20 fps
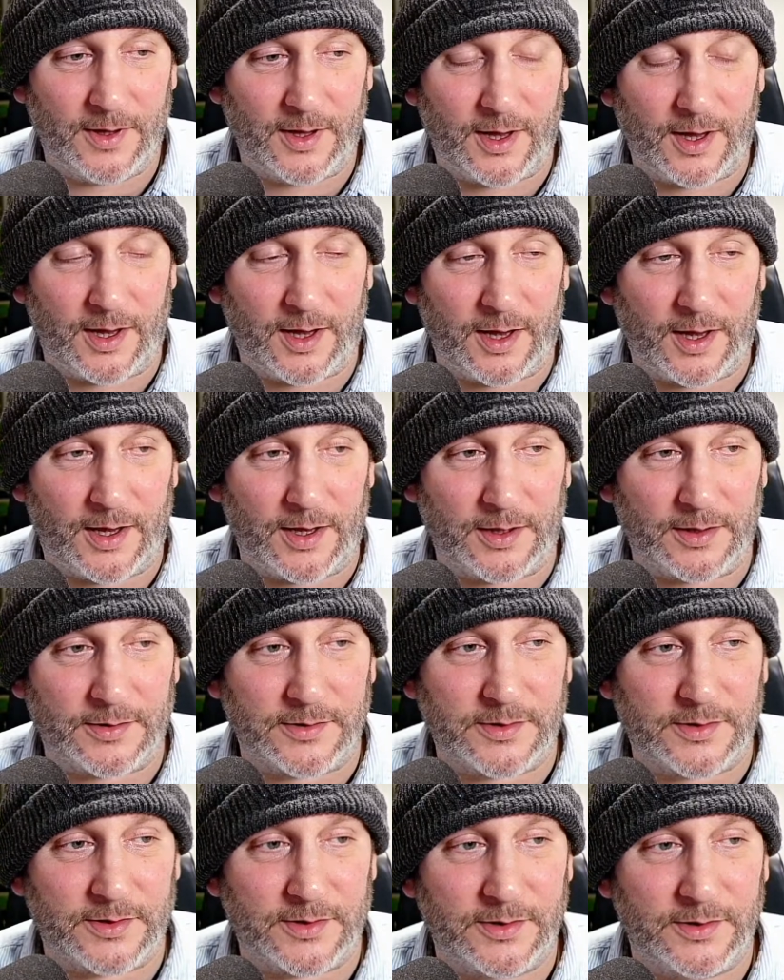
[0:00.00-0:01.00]

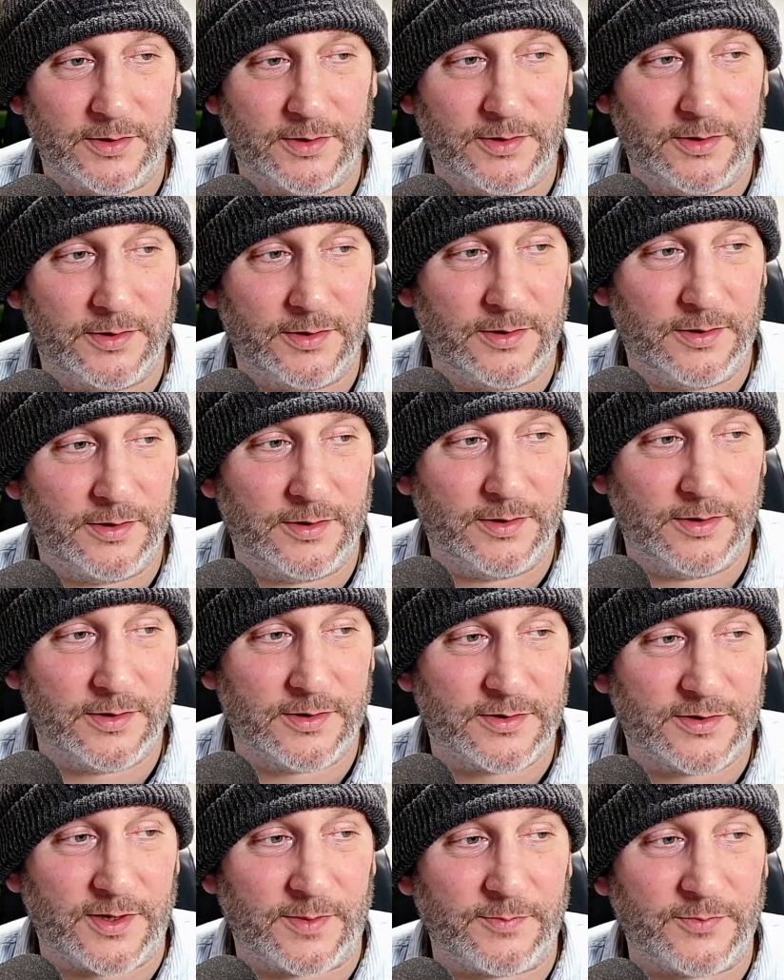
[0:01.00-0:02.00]
and
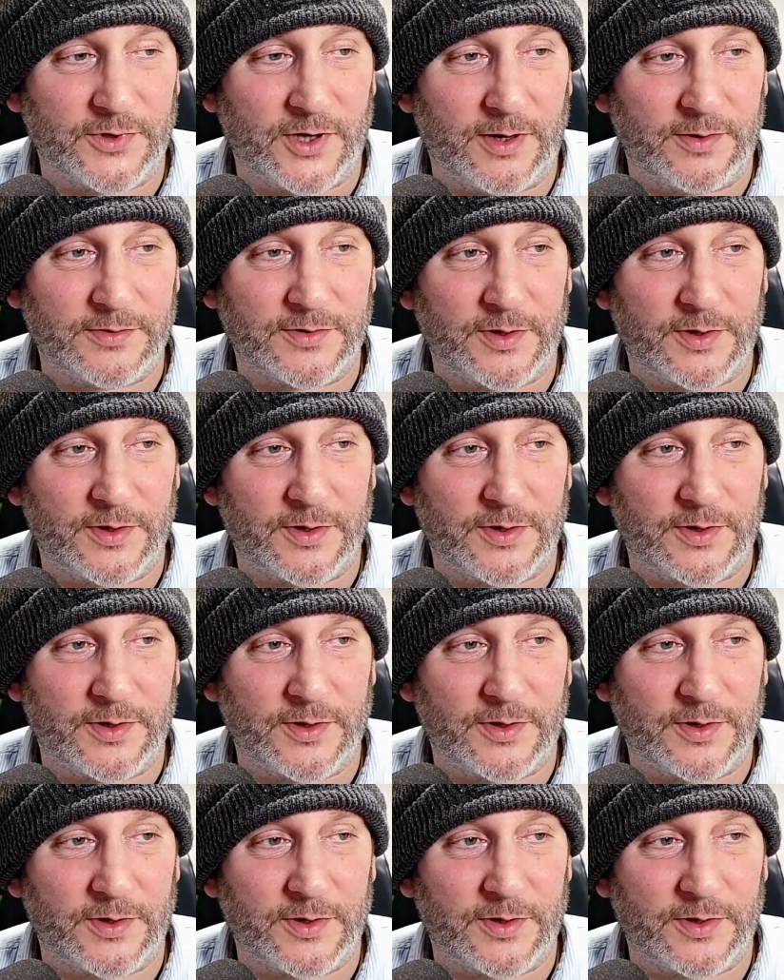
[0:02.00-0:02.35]
sometimes